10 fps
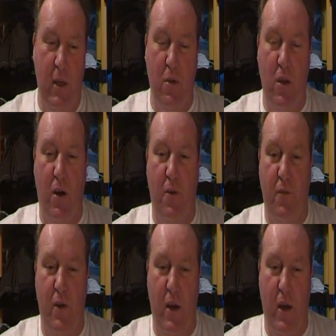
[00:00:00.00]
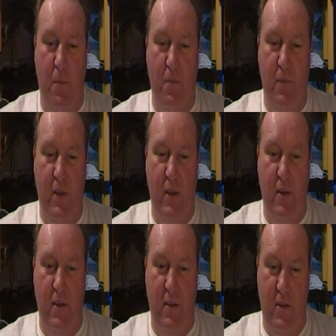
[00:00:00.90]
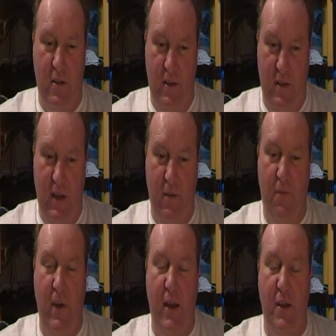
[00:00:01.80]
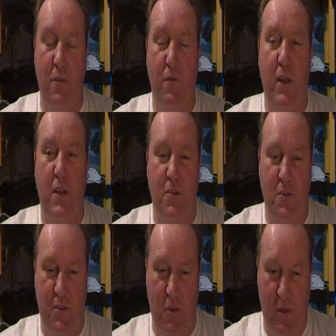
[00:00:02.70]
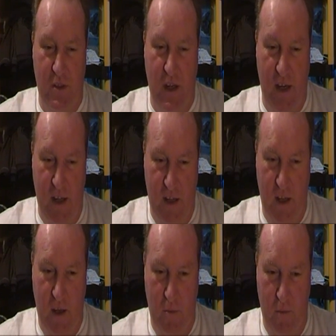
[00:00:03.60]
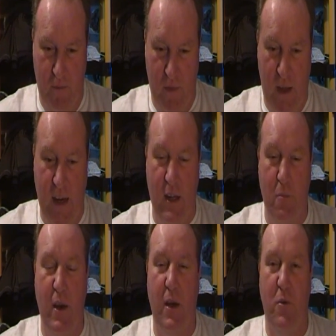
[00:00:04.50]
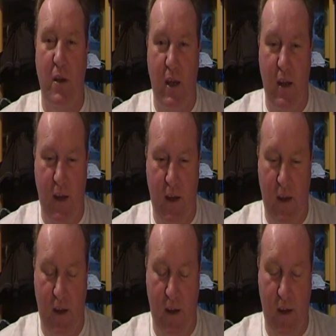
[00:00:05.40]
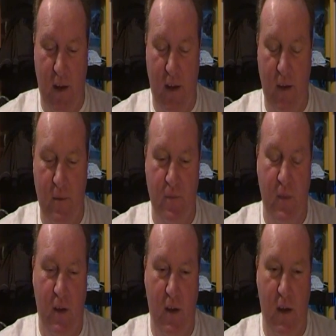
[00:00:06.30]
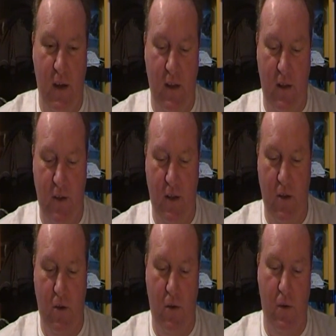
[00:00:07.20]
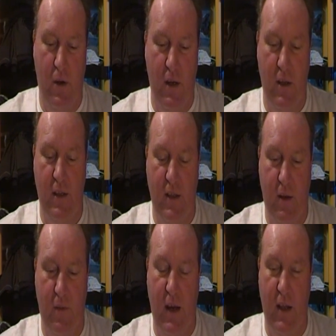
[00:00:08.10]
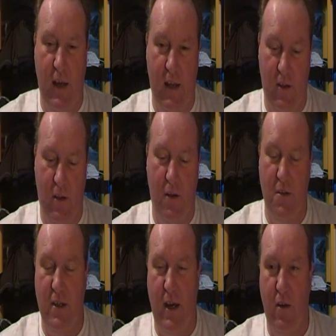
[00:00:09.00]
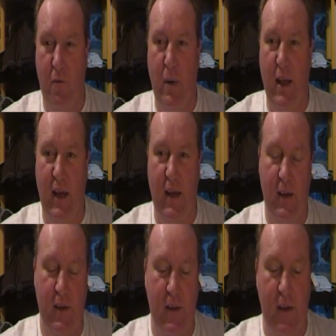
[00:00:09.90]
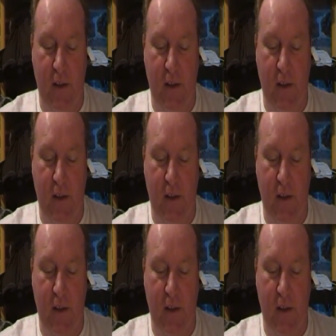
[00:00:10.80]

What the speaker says: people of the affected villages, shall we say, in the Berwyn area, Llandrillo, Llanderfel and the larger town of Bala,